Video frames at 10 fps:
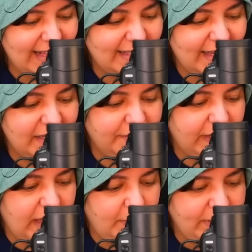that
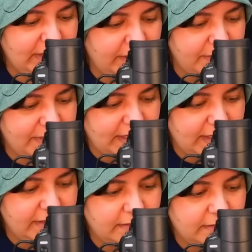satisfying. How about the other
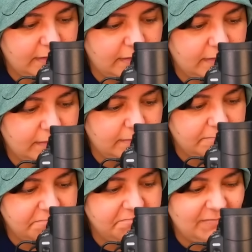side?
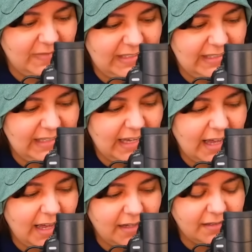
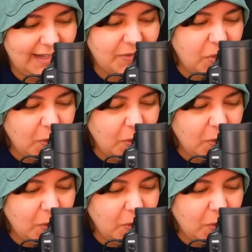Yeah, it's